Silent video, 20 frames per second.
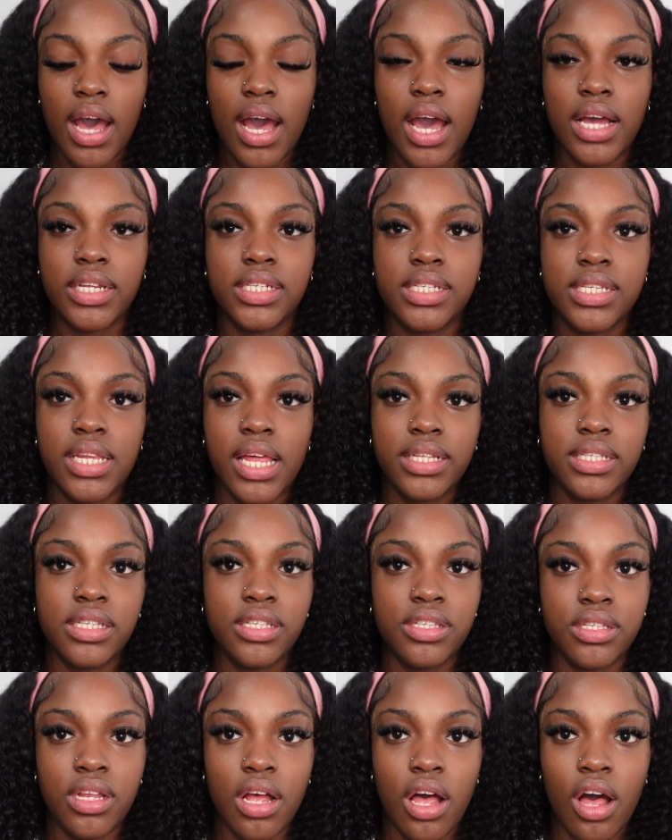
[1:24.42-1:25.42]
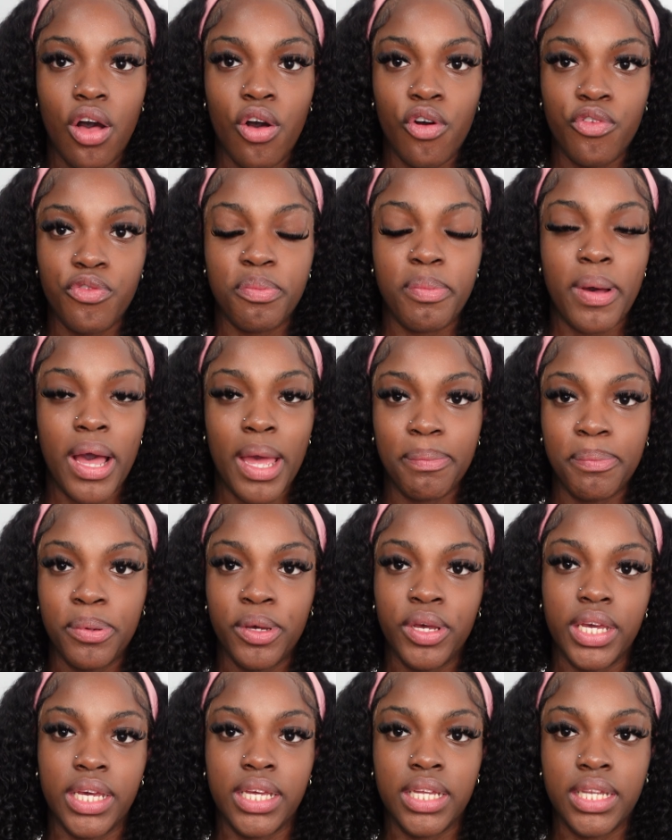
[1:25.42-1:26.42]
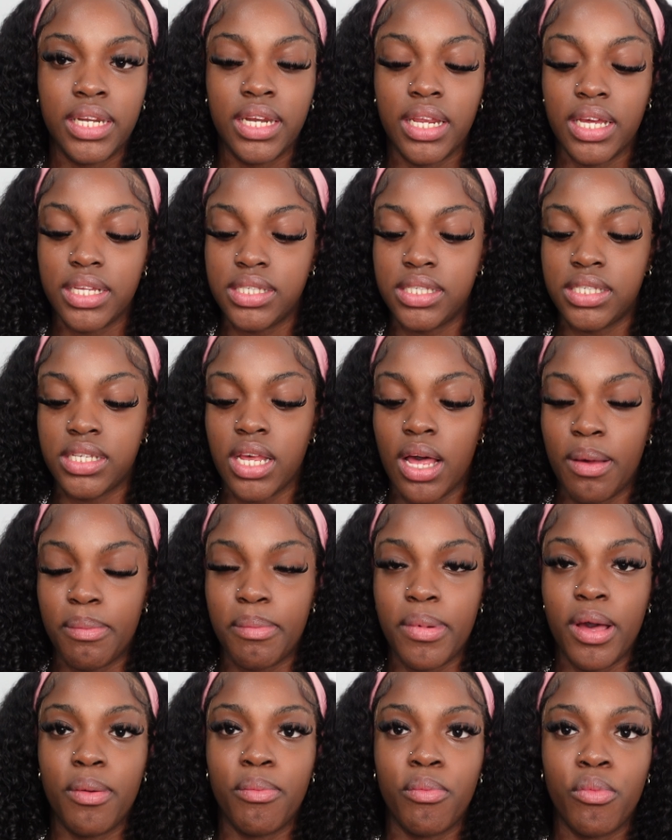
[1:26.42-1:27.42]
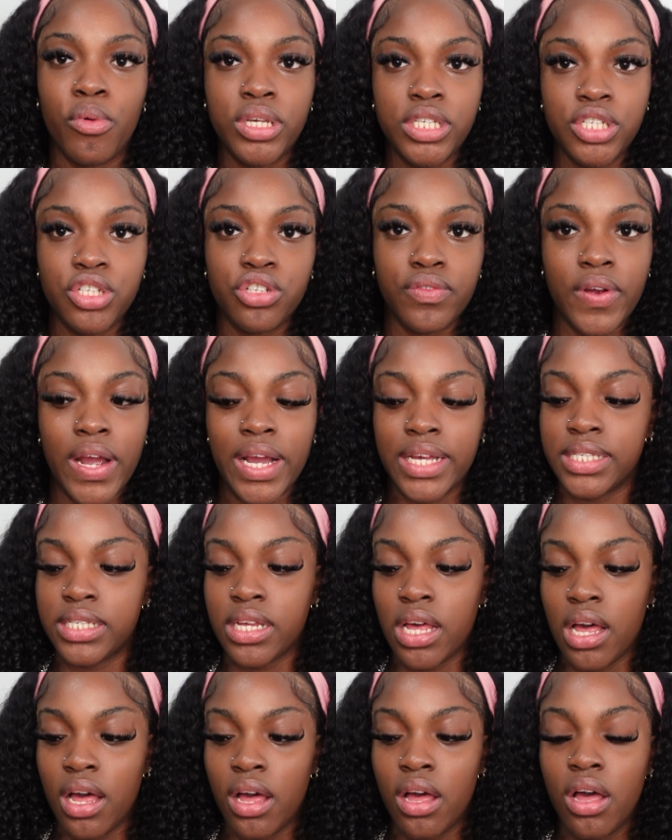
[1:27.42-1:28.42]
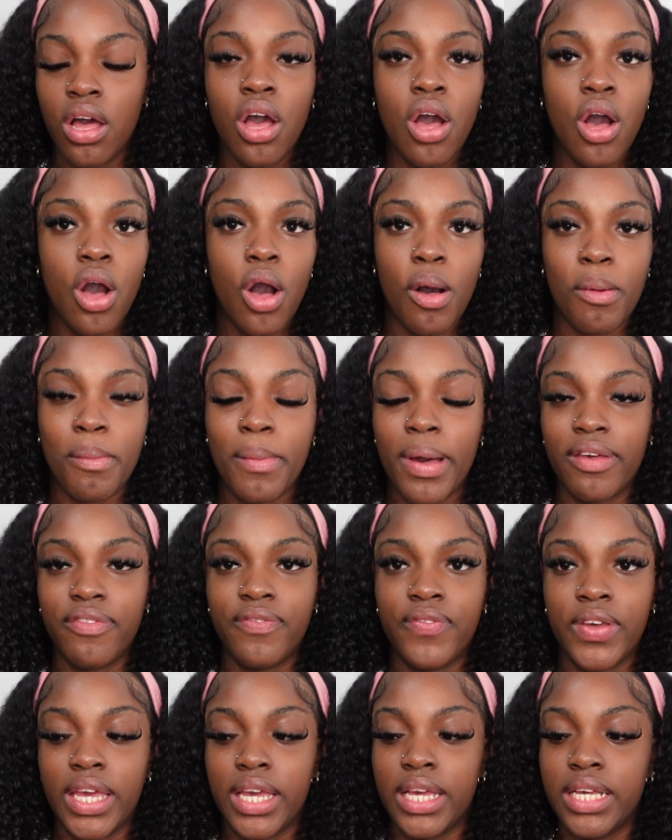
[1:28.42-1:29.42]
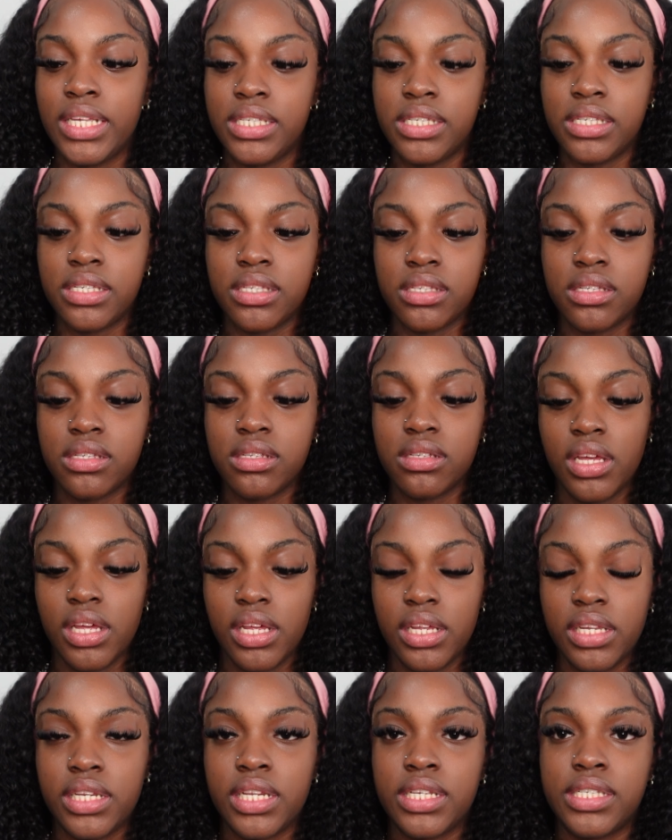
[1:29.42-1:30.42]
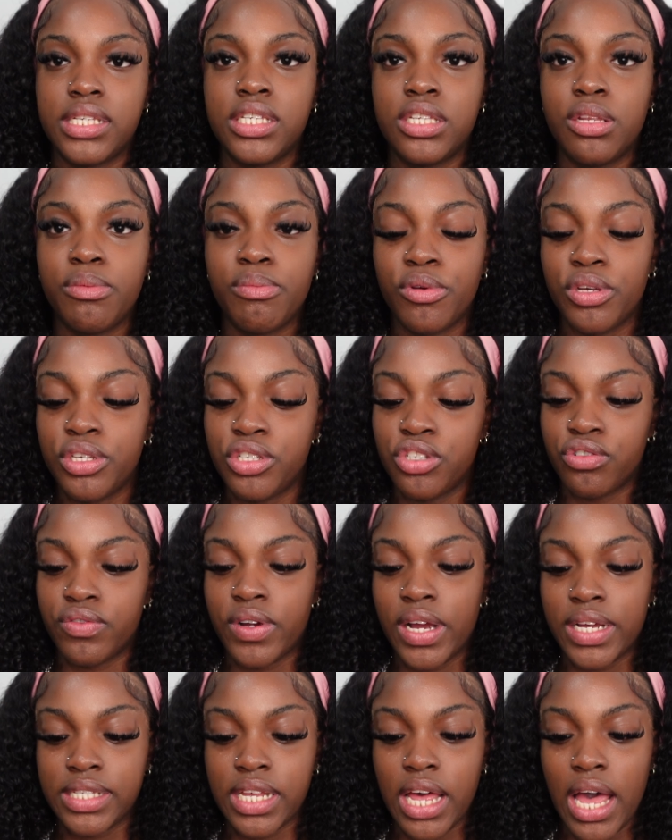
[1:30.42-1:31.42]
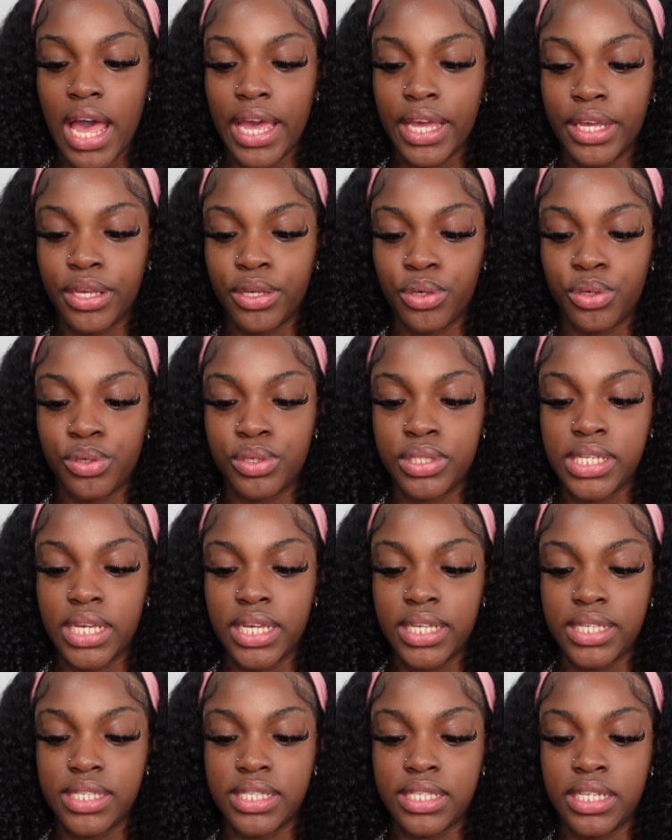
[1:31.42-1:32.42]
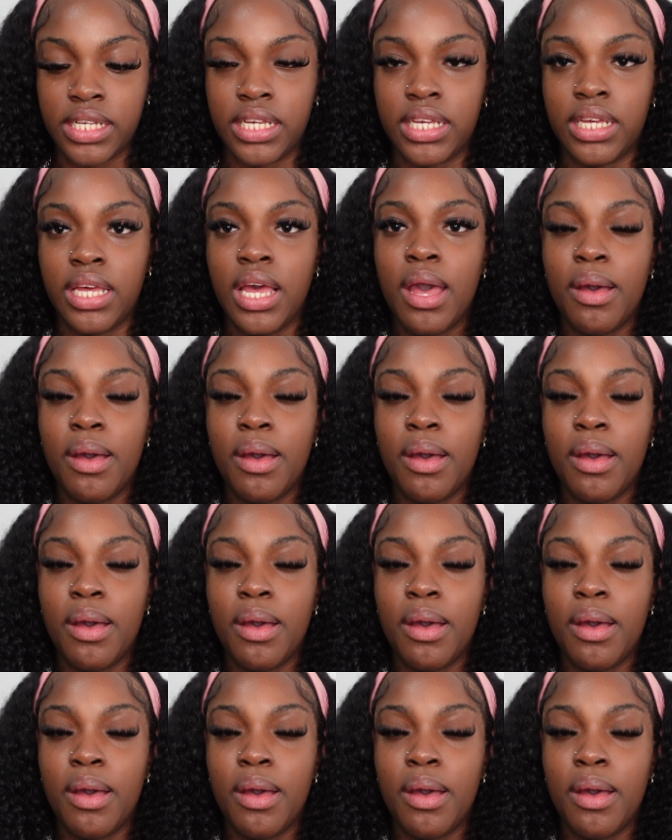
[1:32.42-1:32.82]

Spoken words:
I just like to start off by putting some moisturizer on my face. This is the moisturizer I use. It's the